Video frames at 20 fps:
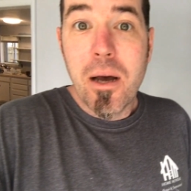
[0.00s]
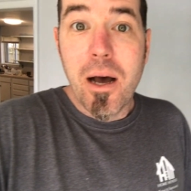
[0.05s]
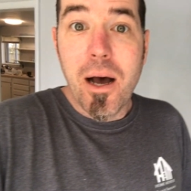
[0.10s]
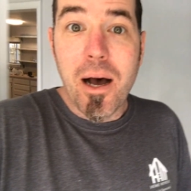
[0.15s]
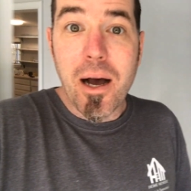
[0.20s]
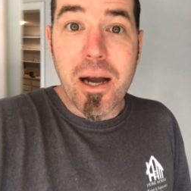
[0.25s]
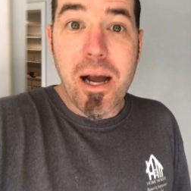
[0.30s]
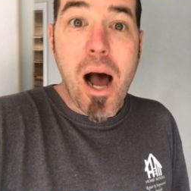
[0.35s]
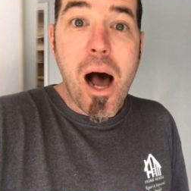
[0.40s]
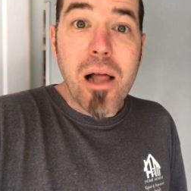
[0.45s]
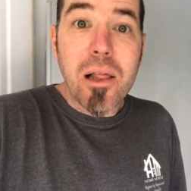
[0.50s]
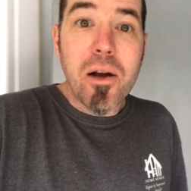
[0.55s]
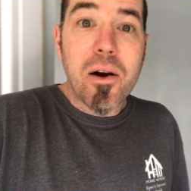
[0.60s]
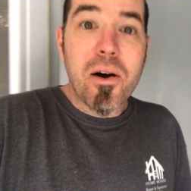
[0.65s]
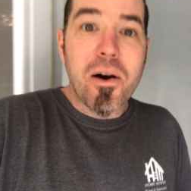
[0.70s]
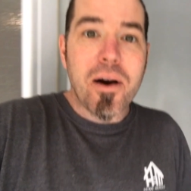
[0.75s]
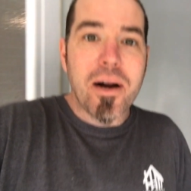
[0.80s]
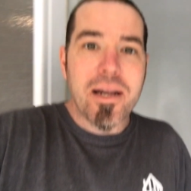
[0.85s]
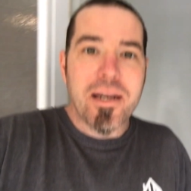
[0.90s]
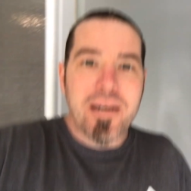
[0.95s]
Uh,
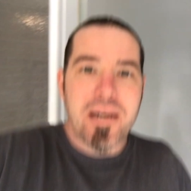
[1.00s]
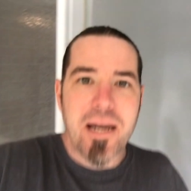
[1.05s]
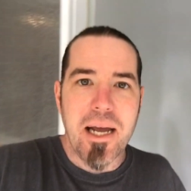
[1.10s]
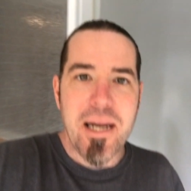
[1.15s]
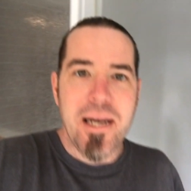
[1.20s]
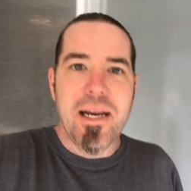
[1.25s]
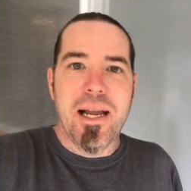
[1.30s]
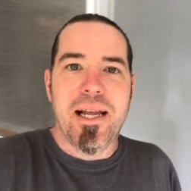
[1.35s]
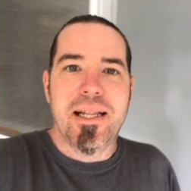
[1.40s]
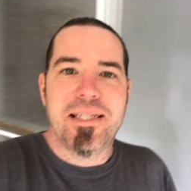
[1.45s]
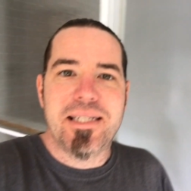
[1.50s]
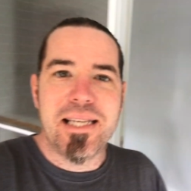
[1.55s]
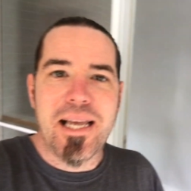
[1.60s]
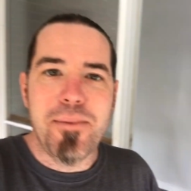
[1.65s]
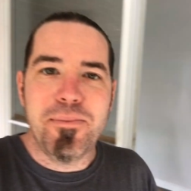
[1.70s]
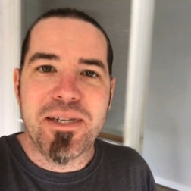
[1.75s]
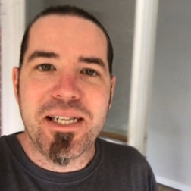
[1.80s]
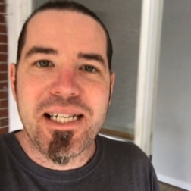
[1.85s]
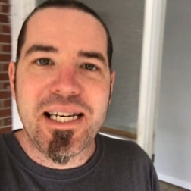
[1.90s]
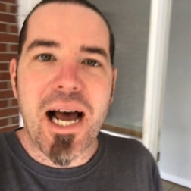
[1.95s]
color and, and, and
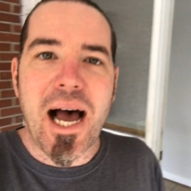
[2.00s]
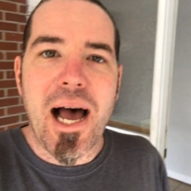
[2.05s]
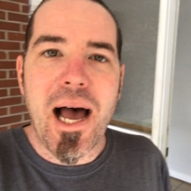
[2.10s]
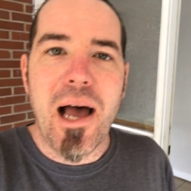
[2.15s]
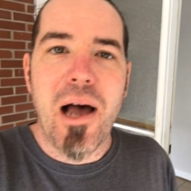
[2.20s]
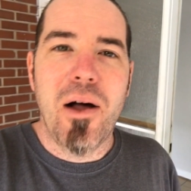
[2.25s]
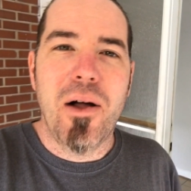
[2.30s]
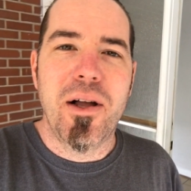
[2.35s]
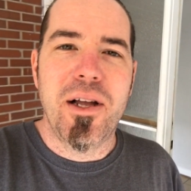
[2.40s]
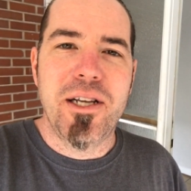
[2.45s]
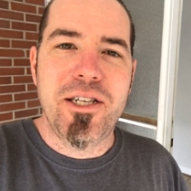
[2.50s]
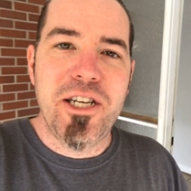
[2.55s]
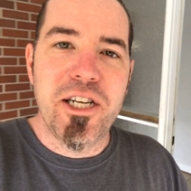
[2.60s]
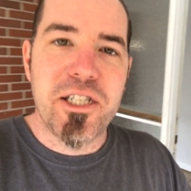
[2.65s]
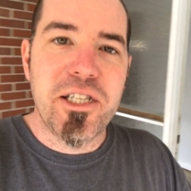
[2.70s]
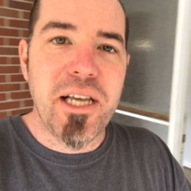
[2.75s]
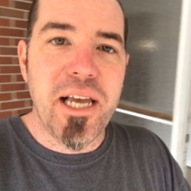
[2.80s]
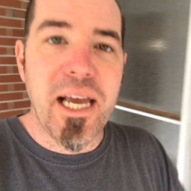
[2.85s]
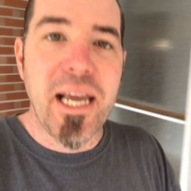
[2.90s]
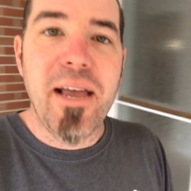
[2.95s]
same style. It
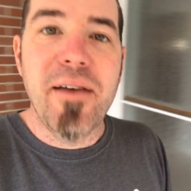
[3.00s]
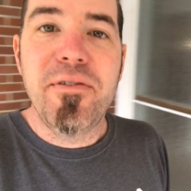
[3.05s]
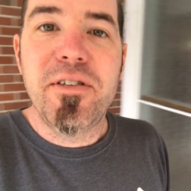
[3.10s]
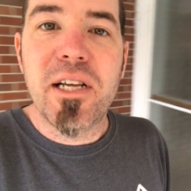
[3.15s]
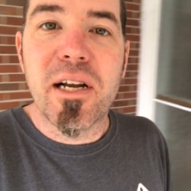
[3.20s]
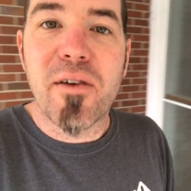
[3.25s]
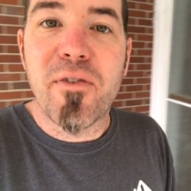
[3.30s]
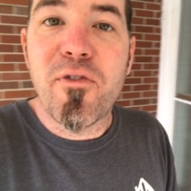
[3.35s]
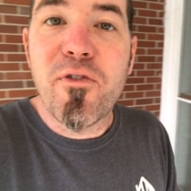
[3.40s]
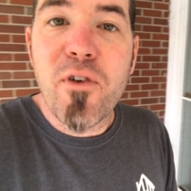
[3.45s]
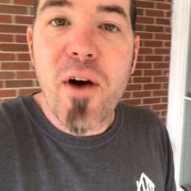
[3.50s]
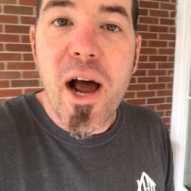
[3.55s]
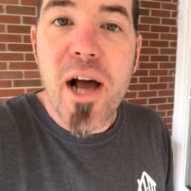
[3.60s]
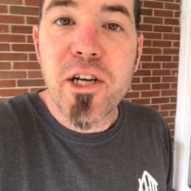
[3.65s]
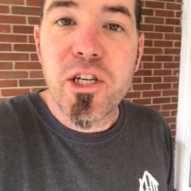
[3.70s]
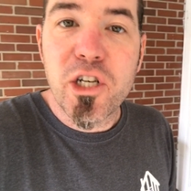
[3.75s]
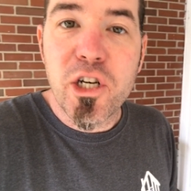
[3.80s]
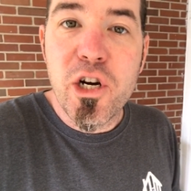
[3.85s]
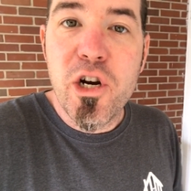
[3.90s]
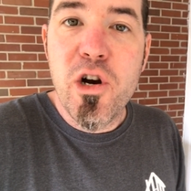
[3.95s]
just, it gives it a
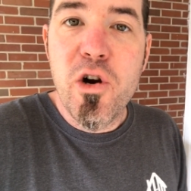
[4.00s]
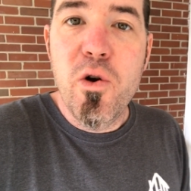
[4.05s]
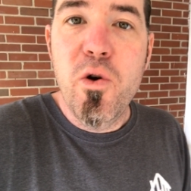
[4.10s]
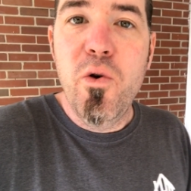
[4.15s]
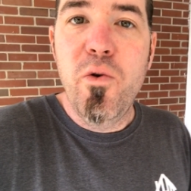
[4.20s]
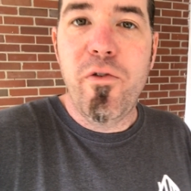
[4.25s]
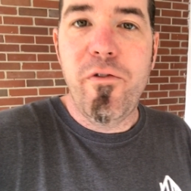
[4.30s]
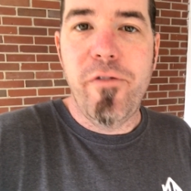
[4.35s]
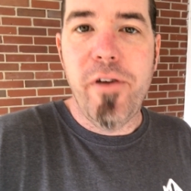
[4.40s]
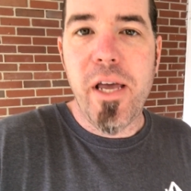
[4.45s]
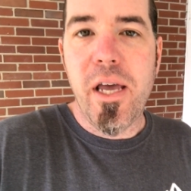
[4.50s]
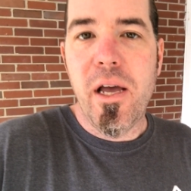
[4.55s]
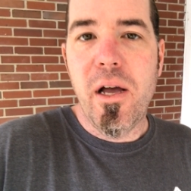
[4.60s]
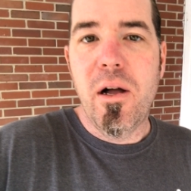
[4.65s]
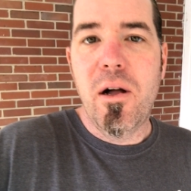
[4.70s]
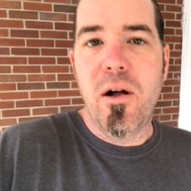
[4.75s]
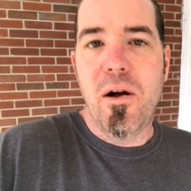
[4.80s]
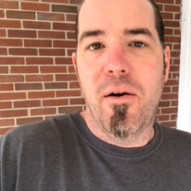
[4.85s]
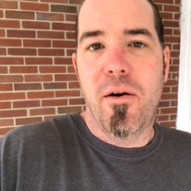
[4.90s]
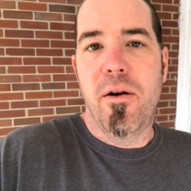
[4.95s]
fresh new
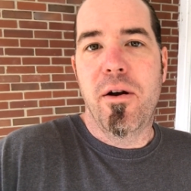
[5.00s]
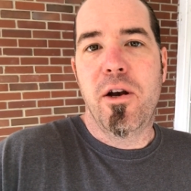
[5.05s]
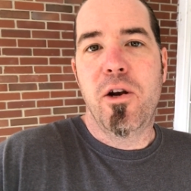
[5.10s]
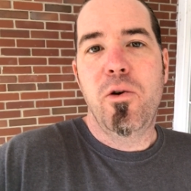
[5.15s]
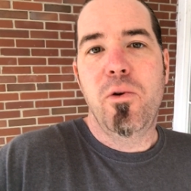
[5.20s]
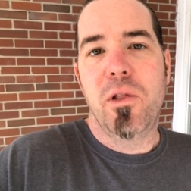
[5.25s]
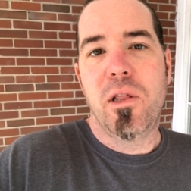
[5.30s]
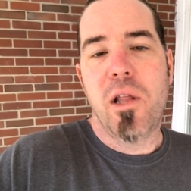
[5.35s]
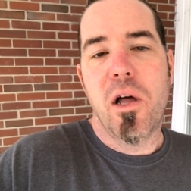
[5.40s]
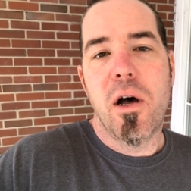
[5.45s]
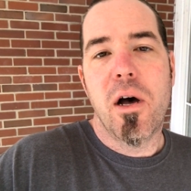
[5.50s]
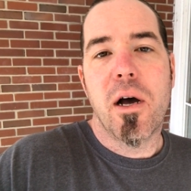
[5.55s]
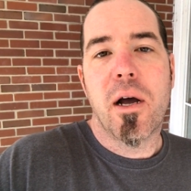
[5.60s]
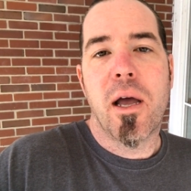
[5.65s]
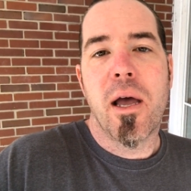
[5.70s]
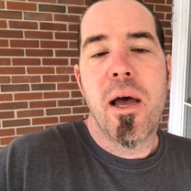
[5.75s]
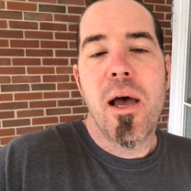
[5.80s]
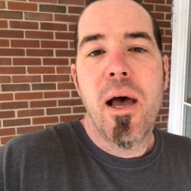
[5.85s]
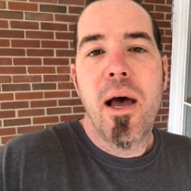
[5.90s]
feel, a new look.